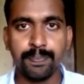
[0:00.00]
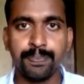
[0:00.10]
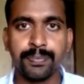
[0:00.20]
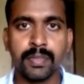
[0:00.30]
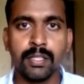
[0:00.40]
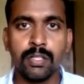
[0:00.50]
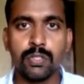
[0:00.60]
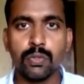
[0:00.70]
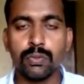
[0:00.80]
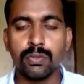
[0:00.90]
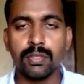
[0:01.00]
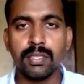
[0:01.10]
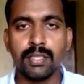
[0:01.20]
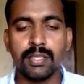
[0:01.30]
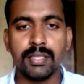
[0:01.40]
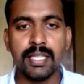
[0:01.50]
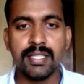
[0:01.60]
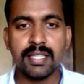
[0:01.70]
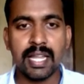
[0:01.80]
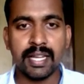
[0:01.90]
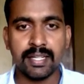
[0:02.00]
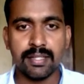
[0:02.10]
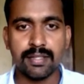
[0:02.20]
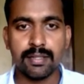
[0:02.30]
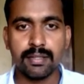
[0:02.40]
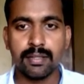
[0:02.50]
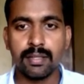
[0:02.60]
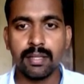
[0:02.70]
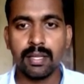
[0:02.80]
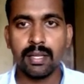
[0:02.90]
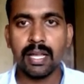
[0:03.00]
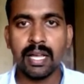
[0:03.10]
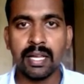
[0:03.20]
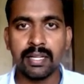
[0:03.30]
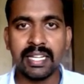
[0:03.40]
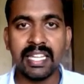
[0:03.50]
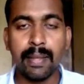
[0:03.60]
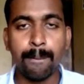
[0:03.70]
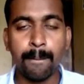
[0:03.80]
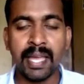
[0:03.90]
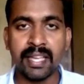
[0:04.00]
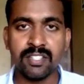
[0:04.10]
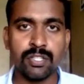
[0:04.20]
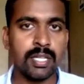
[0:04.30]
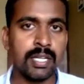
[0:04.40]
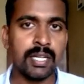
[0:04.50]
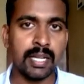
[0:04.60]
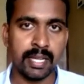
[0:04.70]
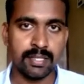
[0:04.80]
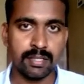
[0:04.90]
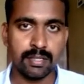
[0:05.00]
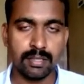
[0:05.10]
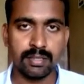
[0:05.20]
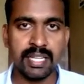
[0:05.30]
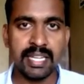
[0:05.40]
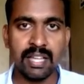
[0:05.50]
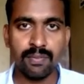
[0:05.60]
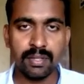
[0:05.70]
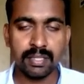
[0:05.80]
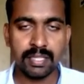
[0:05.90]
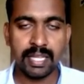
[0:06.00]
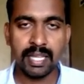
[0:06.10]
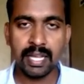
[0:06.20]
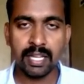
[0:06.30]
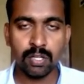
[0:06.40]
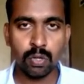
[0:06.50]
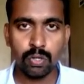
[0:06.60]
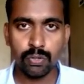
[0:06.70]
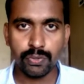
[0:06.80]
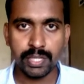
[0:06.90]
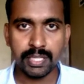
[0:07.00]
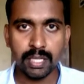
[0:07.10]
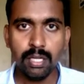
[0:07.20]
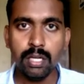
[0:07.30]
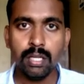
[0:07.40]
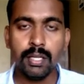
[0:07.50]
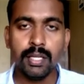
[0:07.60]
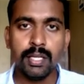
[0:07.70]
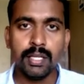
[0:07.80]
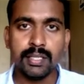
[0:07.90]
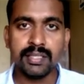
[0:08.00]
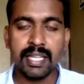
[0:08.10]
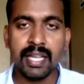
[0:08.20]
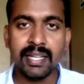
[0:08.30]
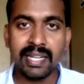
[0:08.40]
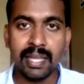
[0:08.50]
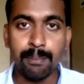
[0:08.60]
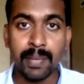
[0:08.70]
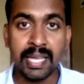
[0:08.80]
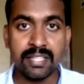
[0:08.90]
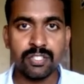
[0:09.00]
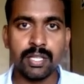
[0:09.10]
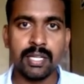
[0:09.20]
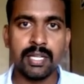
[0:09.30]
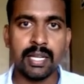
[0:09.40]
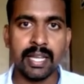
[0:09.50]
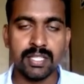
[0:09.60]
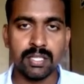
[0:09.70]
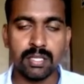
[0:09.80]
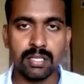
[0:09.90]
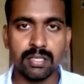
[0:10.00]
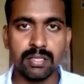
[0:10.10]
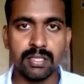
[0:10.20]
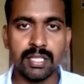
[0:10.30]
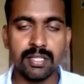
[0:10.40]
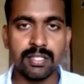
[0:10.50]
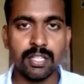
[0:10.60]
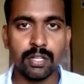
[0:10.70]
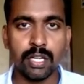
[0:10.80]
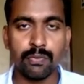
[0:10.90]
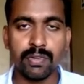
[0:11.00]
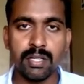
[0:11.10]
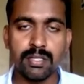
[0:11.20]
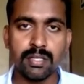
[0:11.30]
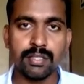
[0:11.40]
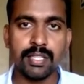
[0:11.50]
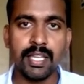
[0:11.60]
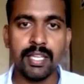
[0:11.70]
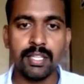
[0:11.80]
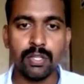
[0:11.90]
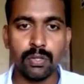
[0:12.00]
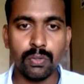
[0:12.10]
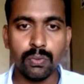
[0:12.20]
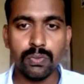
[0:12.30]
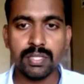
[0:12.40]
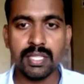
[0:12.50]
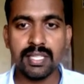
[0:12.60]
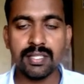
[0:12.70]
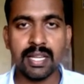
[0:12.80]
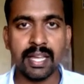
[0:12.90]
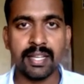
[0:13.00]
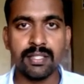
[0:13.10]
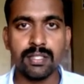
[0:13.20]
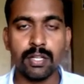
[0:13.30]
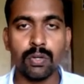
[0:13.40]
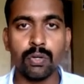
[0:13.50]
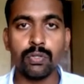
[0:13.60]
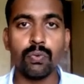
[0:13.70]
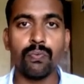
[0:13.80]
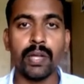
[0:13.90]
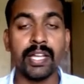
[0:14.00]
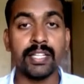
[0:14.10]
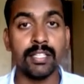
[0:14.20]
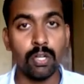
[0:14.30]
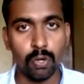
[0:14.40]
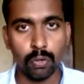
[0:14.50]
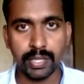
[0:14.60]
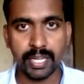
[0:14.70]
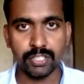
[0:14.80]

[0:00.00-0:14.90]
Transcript: So these lines are imaginary lines. They are not real. They are imaginary lines. These geographers, they use these lines in order to find the location.